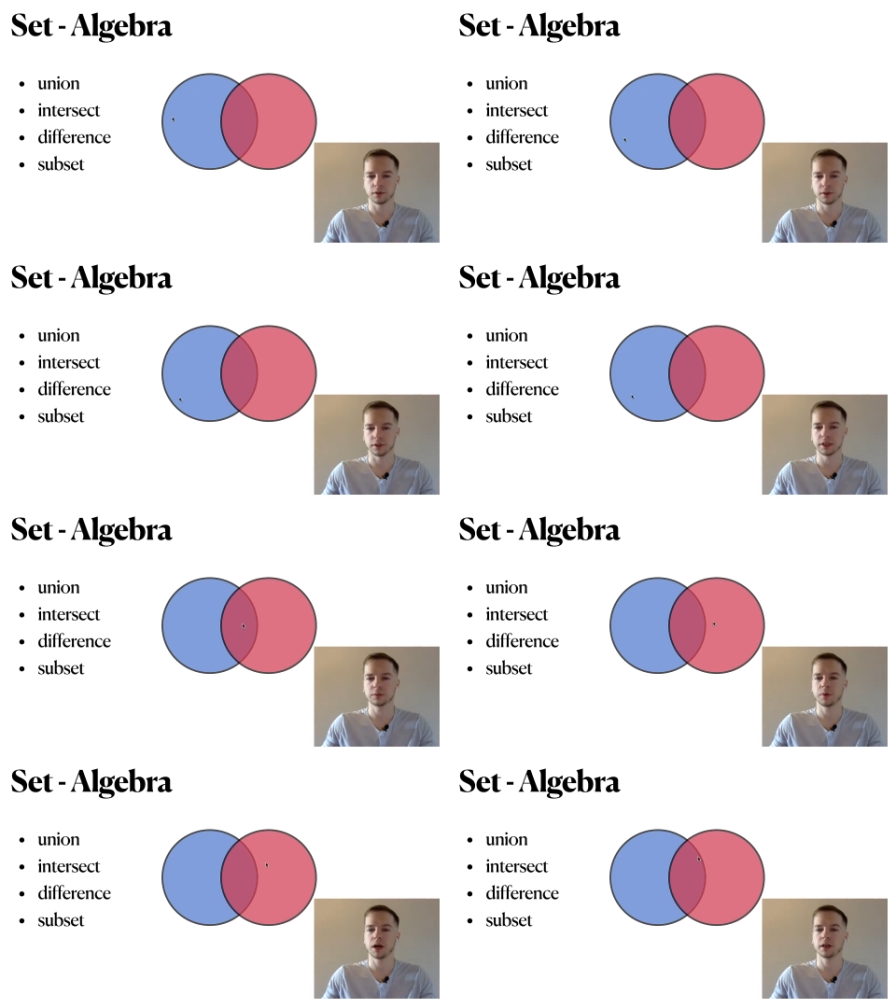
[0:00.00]

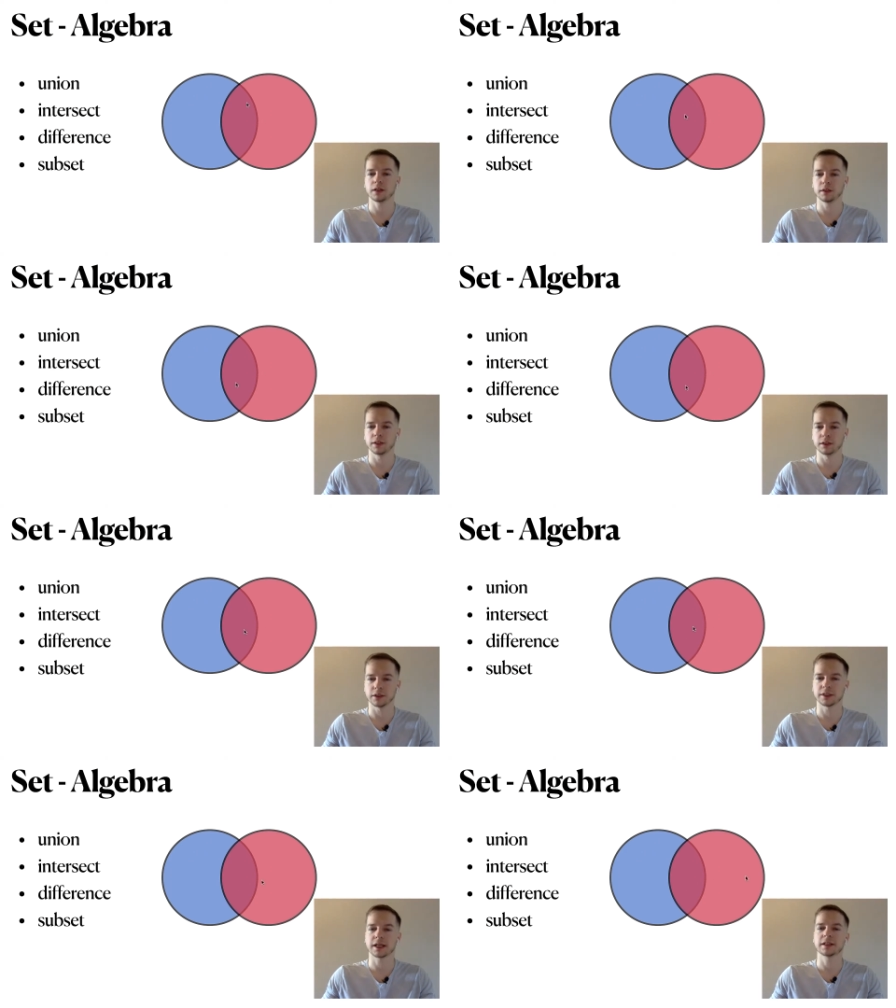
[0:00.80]
this part, the
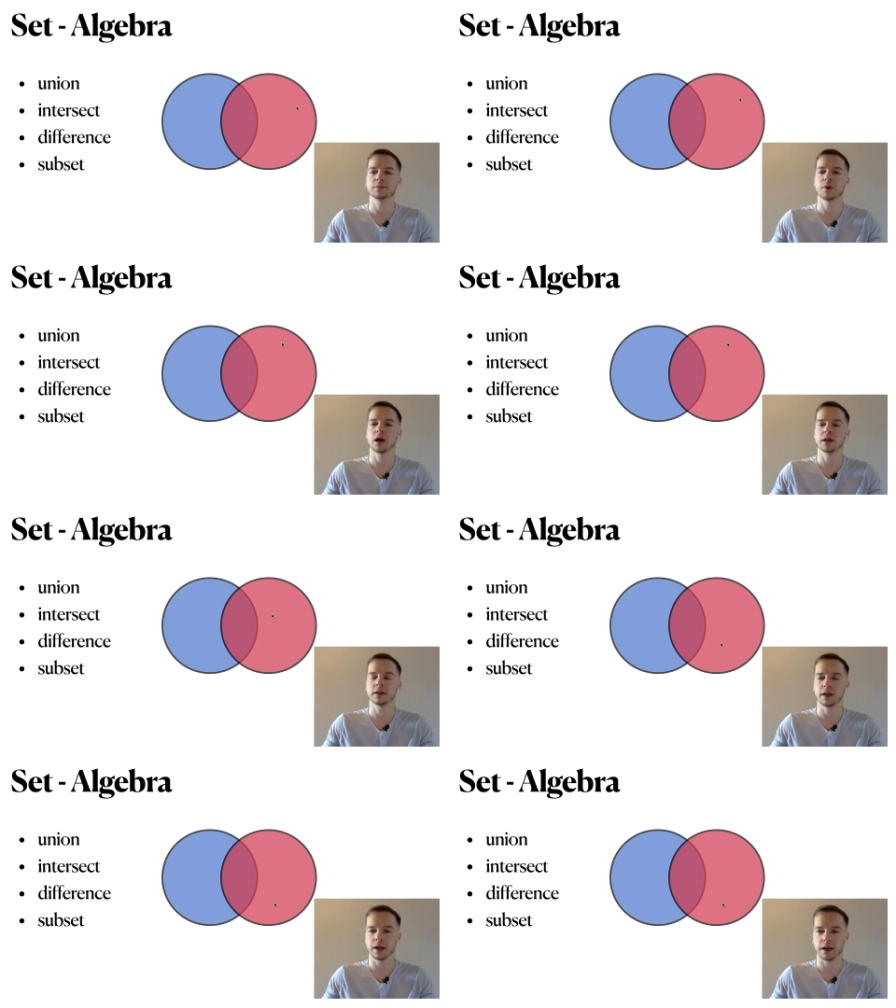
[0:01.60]
intersecting
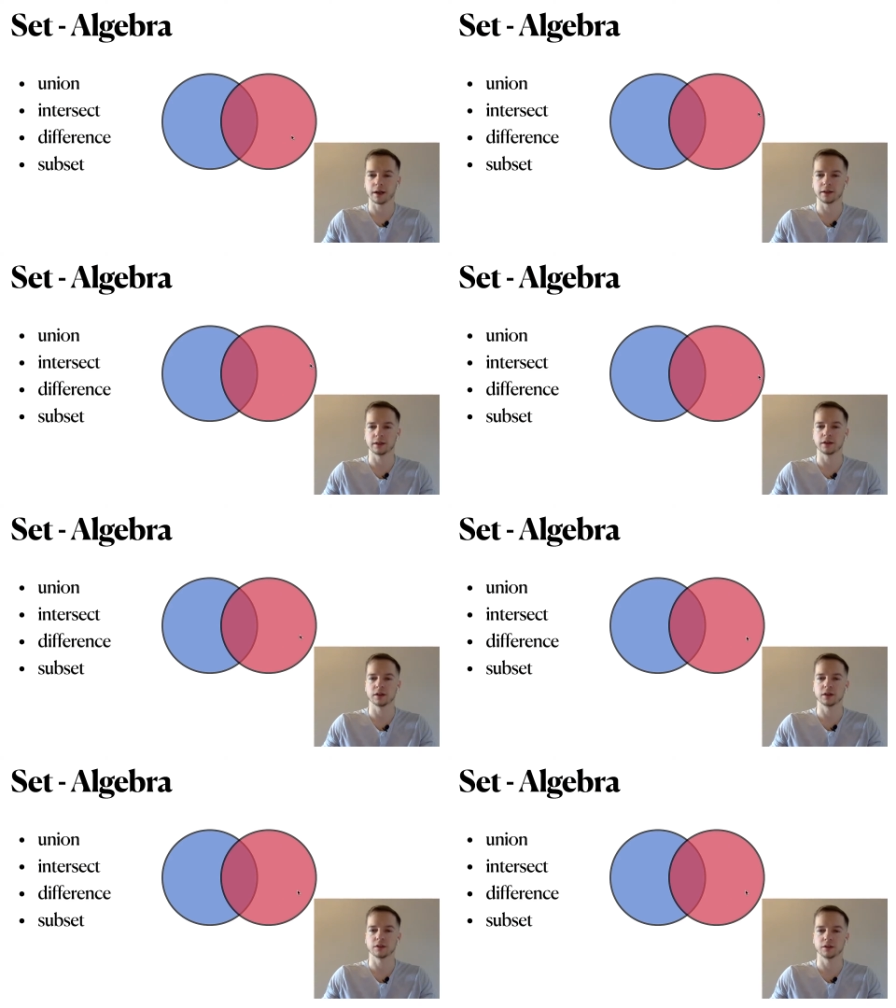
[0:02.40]
part, and
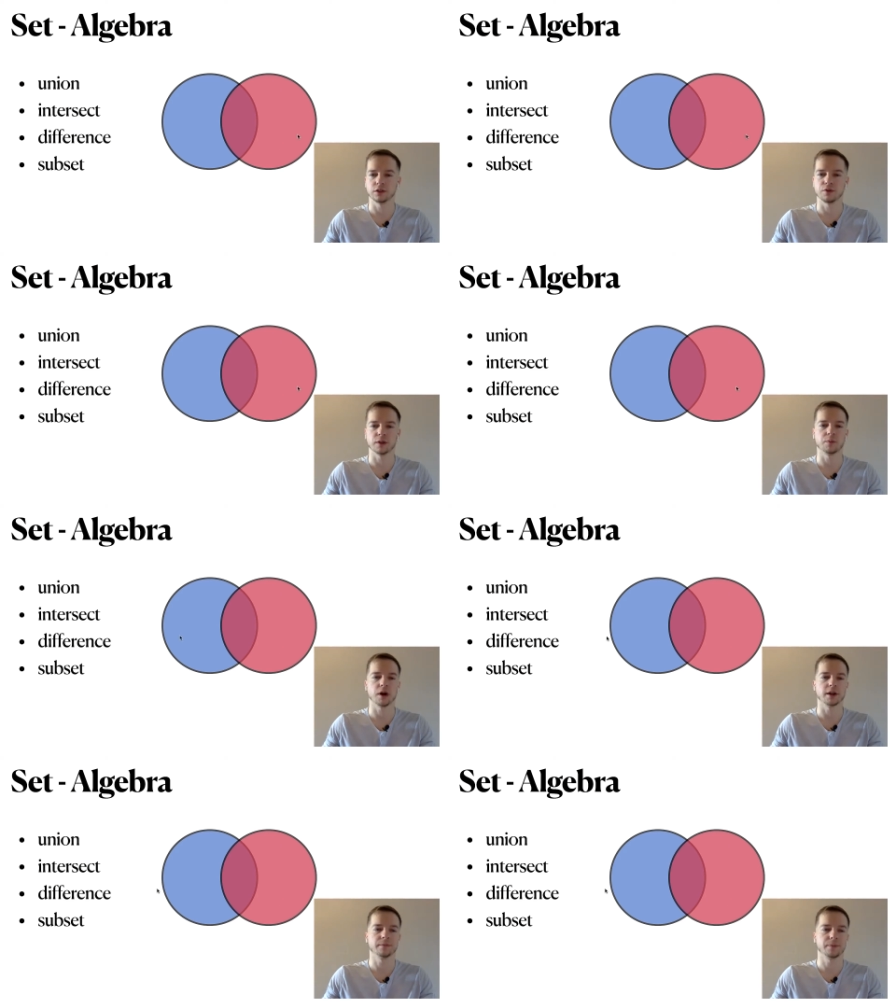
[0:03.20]
the red
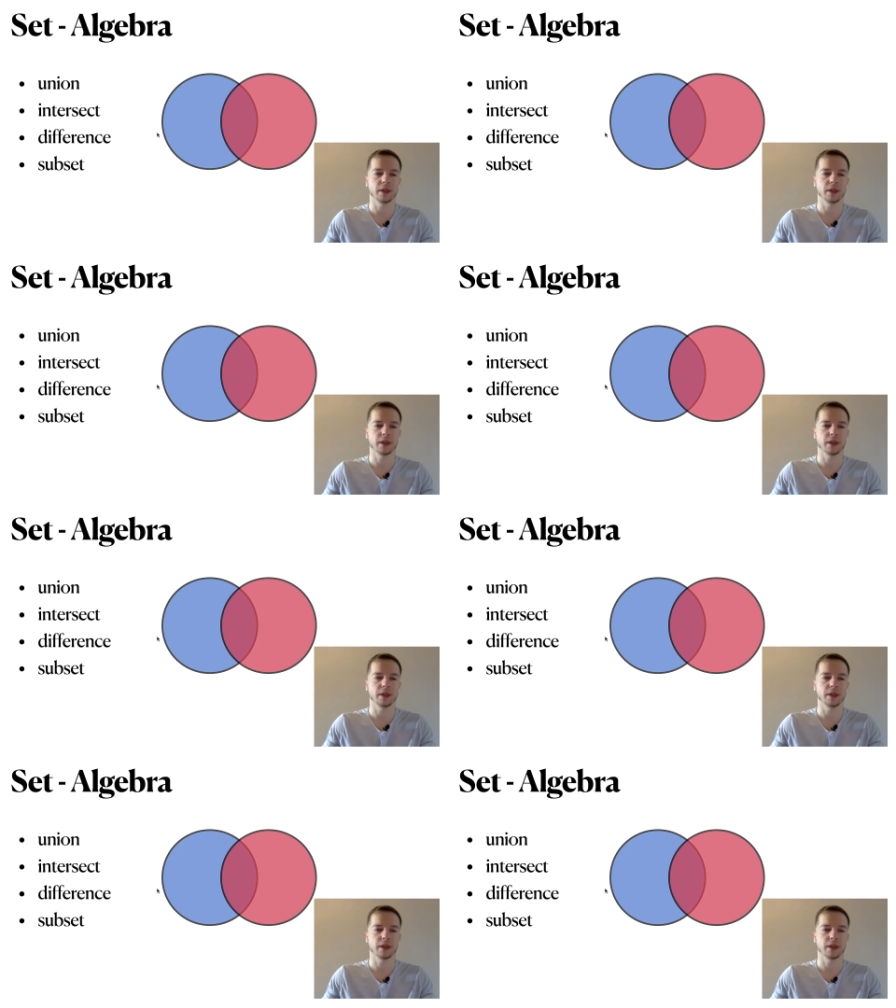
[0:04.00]
part.